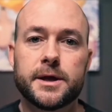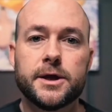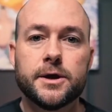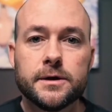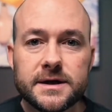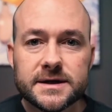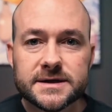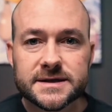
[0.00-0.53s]

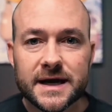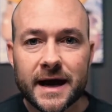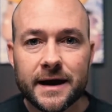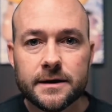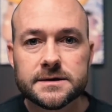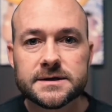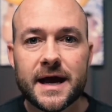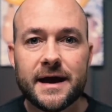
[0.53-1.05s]
Your
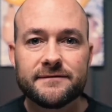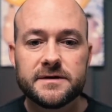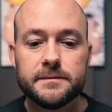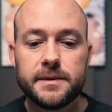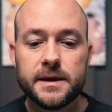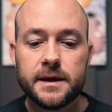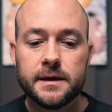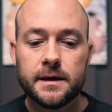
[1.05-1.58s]
desires have to
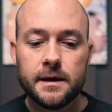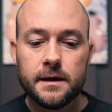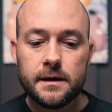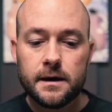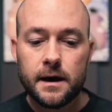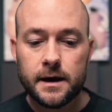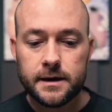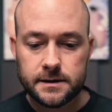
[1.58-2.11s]
be
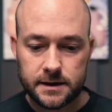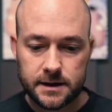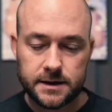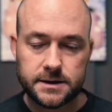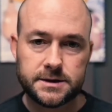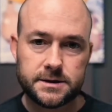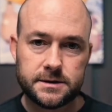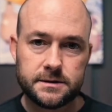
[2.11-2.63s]

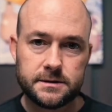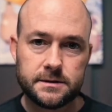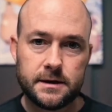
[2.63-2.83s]
unleashed.